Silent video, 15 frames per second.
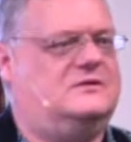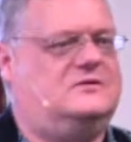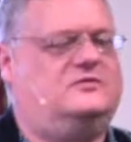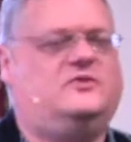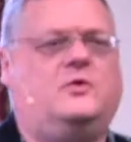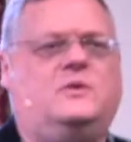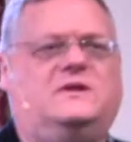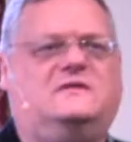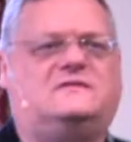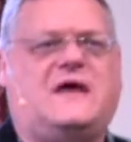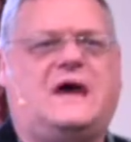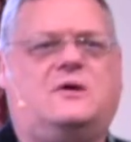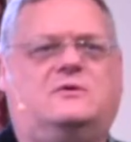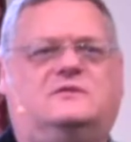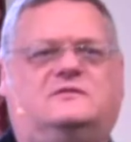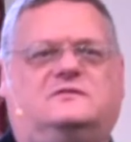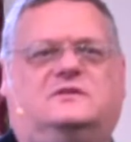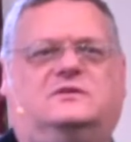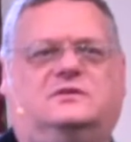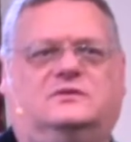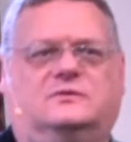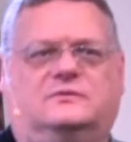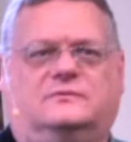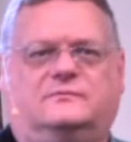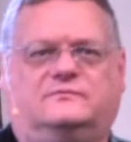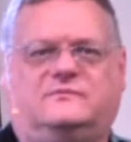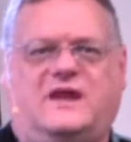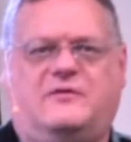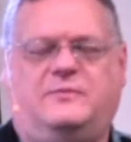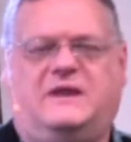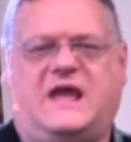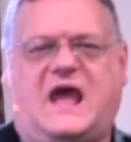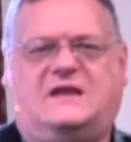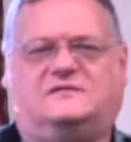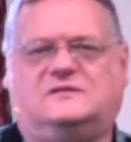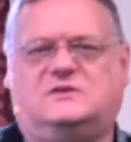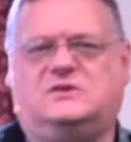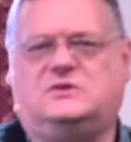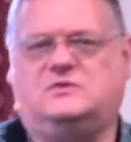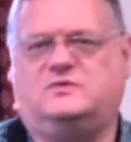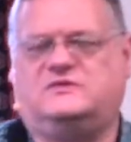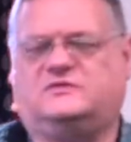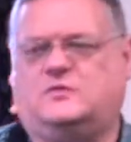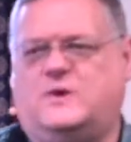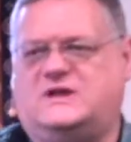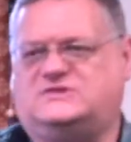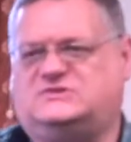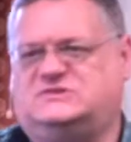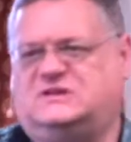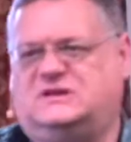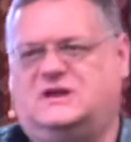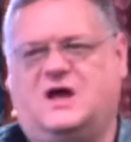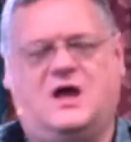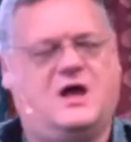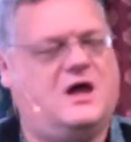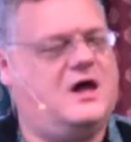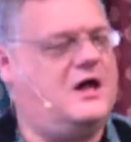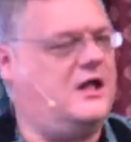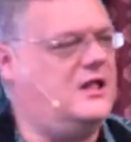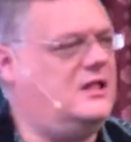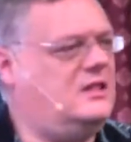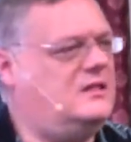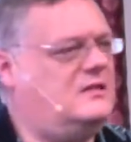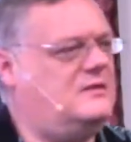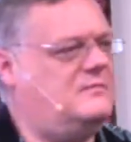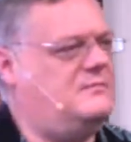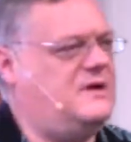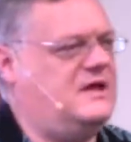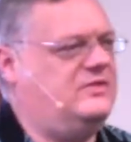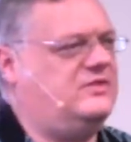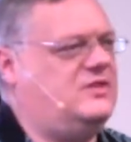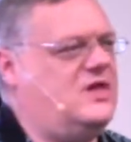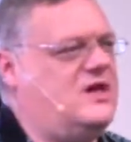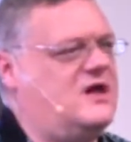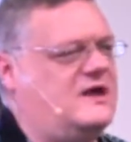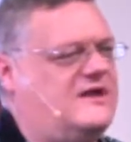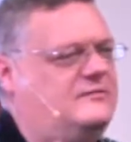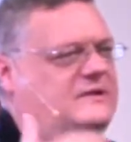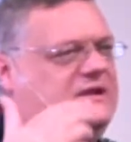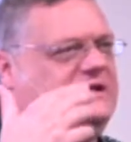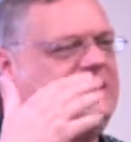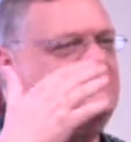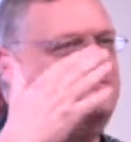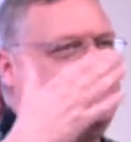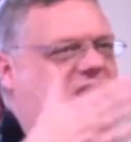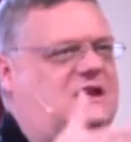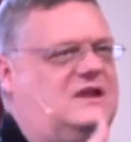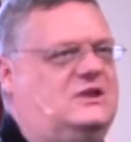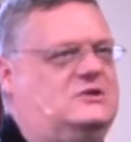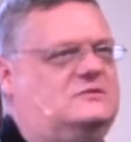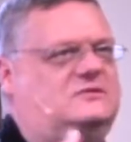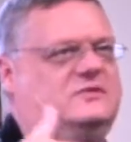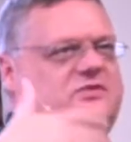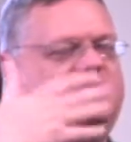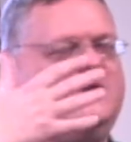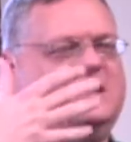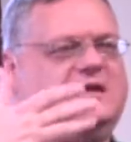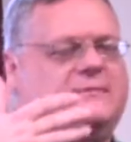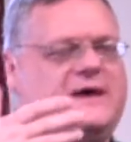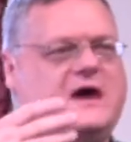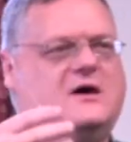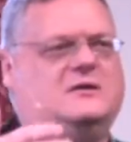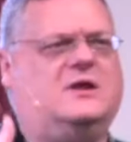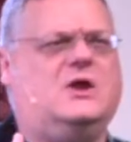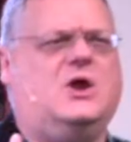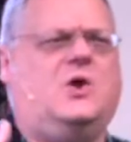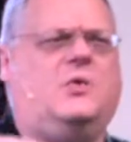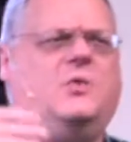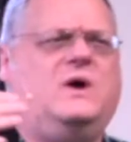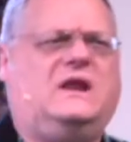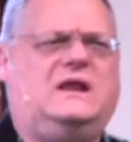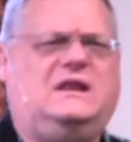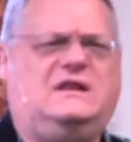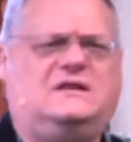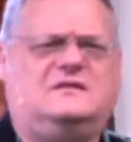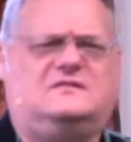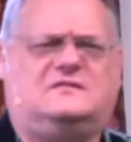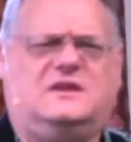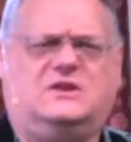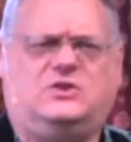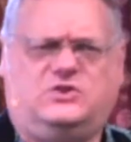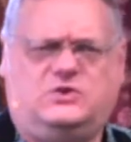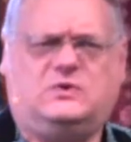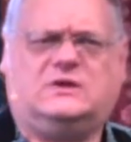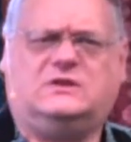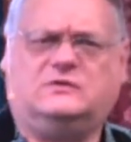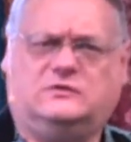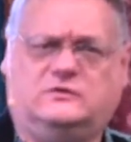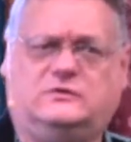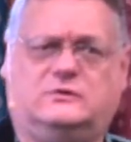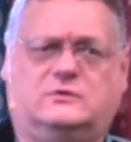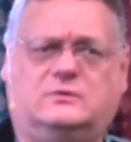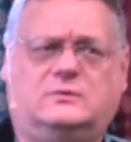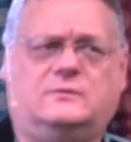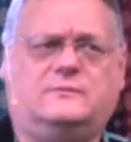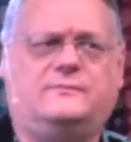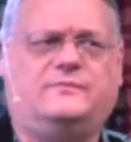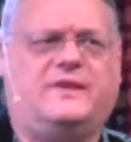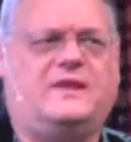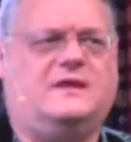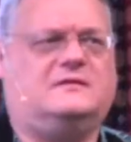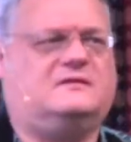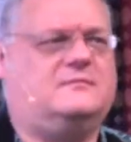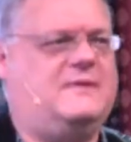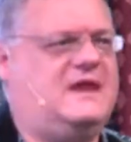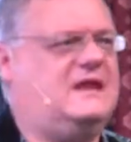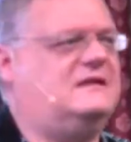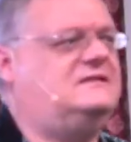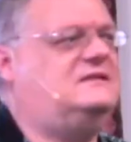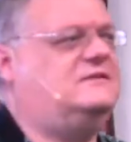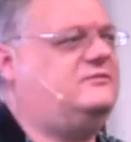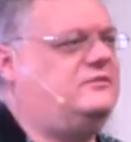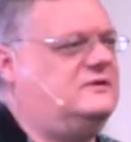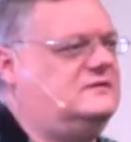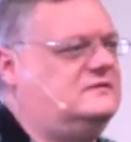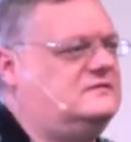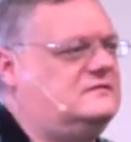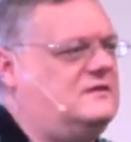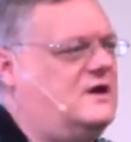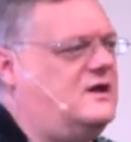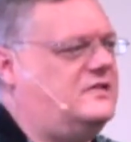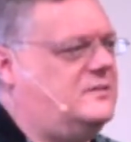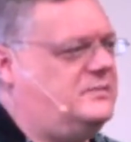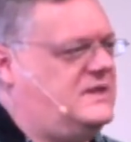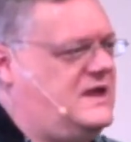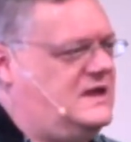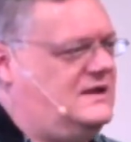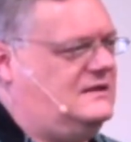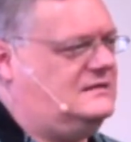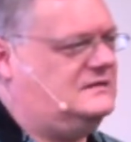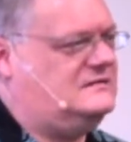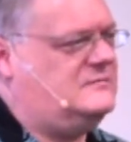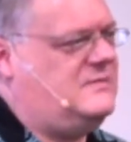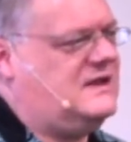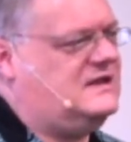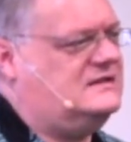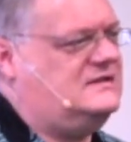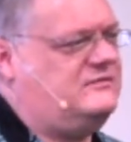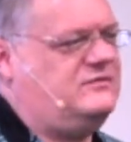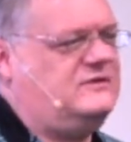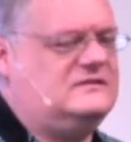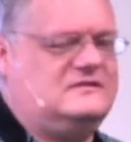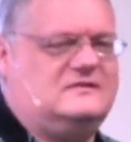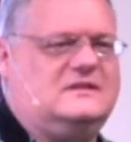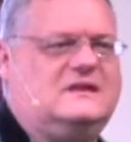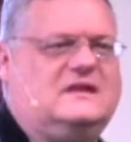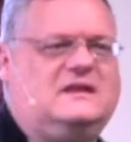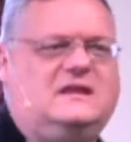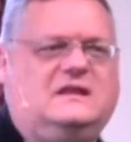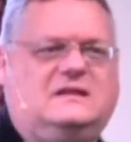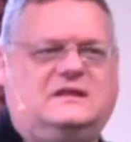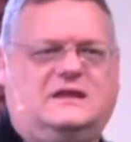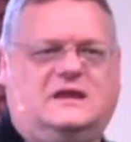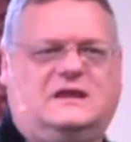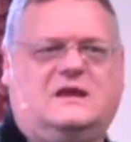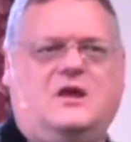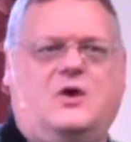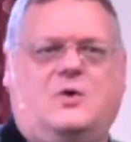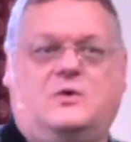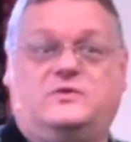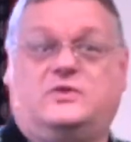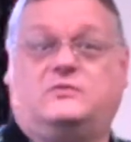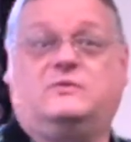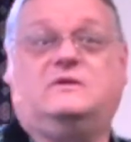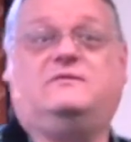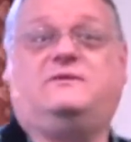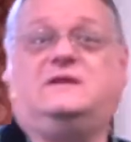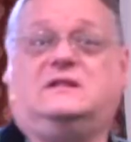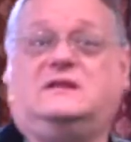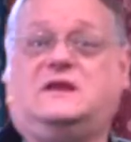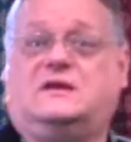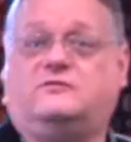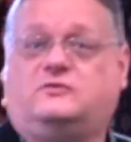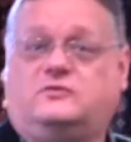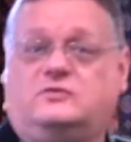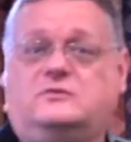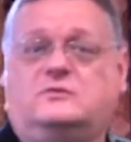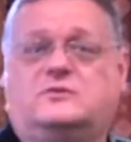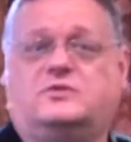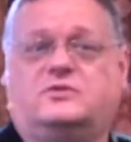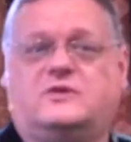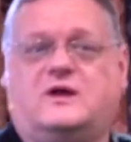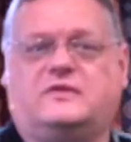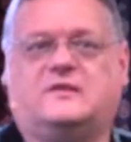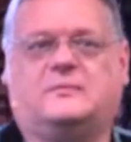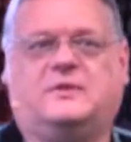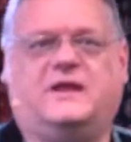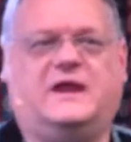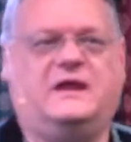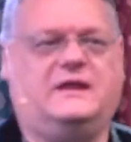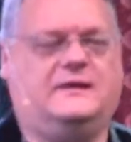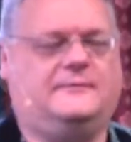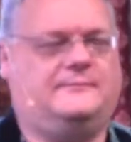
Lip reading: So what is ours to do? I've been asking you this question all month long. I've been inviting you to think about what it is that you can do to make a difference on the planet, to make a difference in the healing or the revealing of truth on the planet.